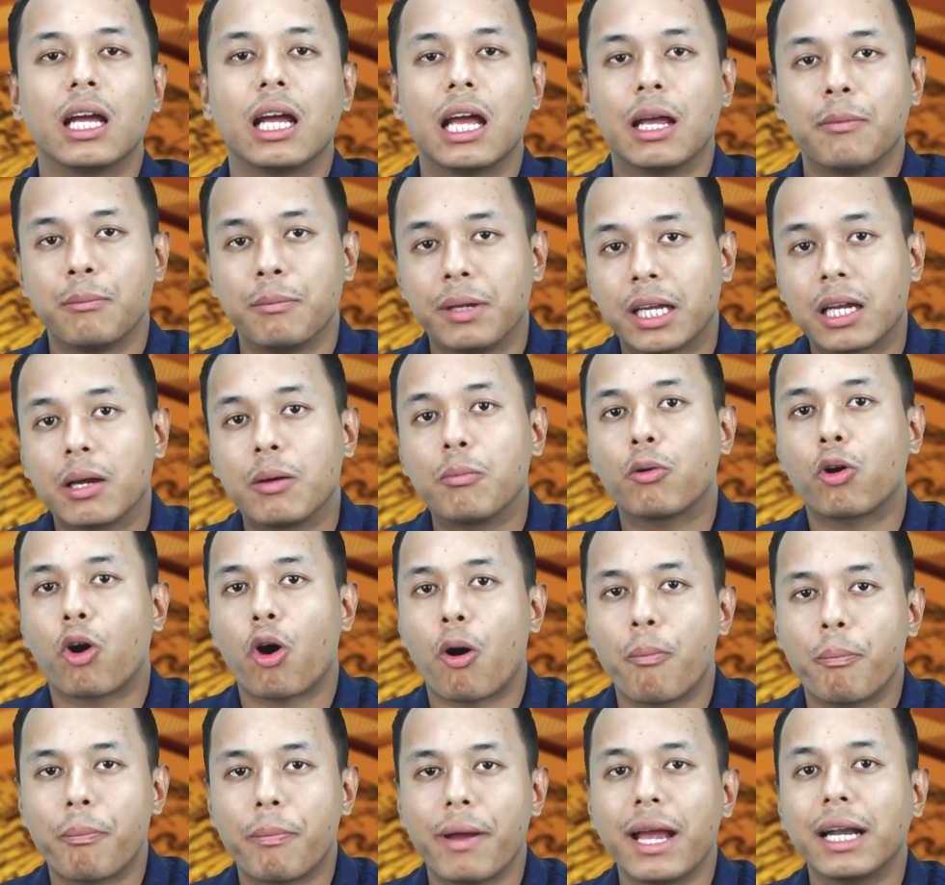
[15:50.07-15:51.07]
become
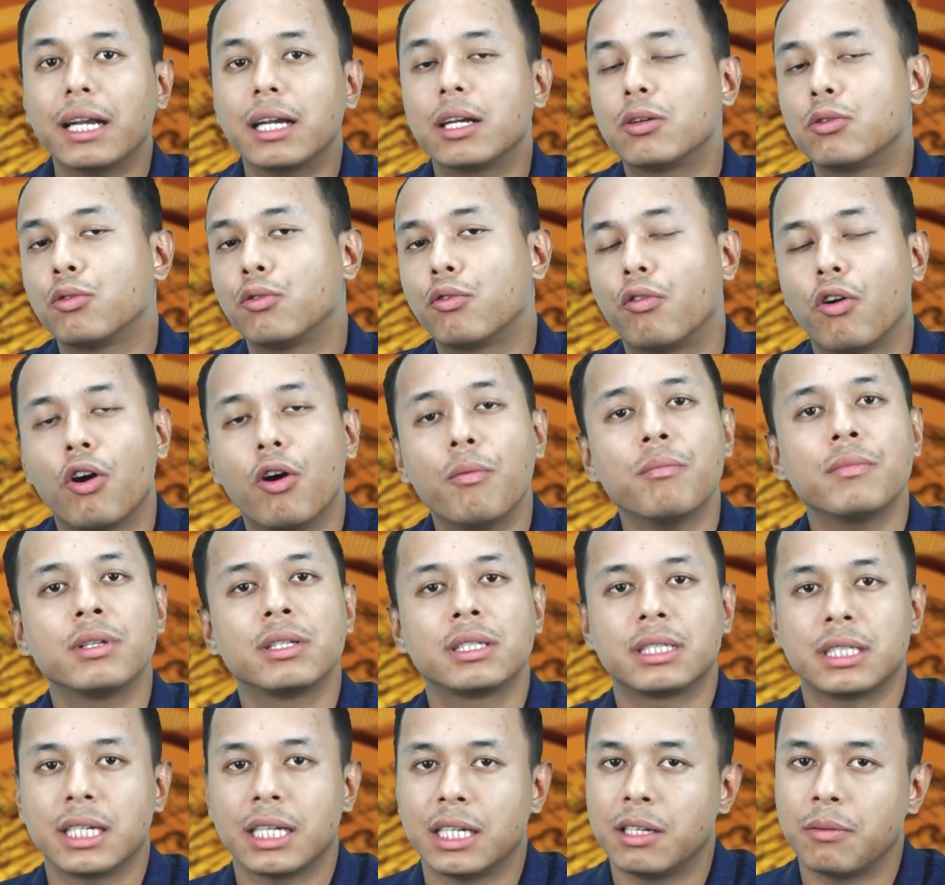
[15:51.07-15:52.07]
compact to form
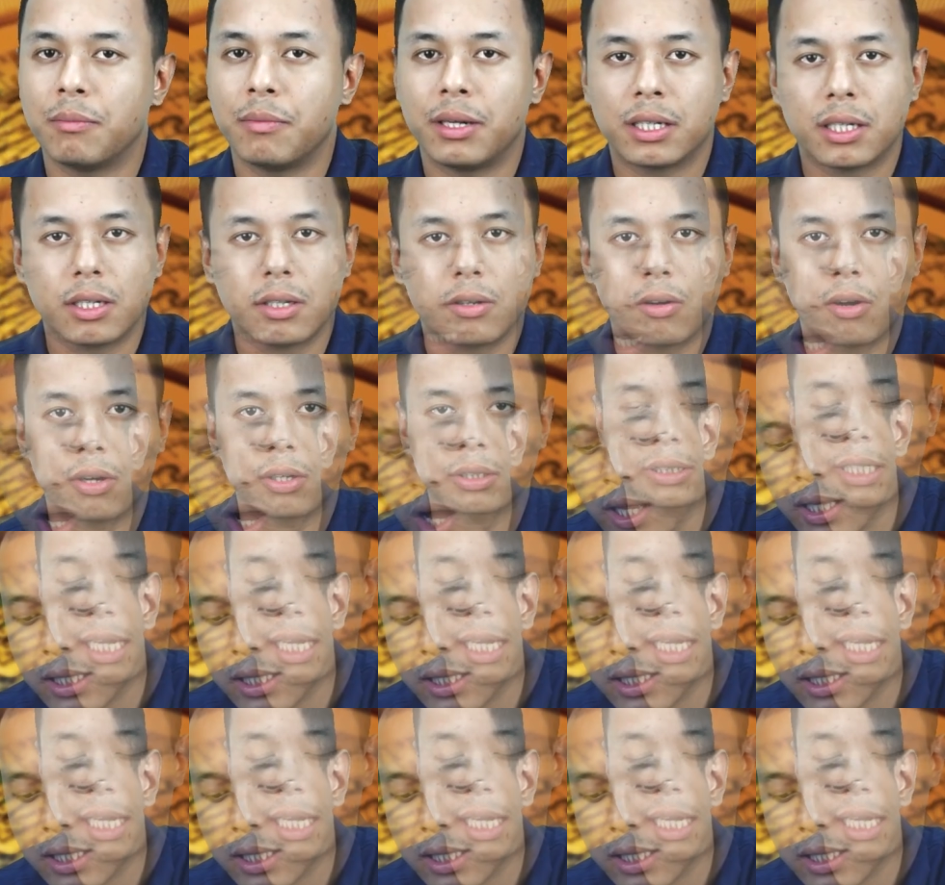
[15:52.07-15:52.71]
sedimentary rocks.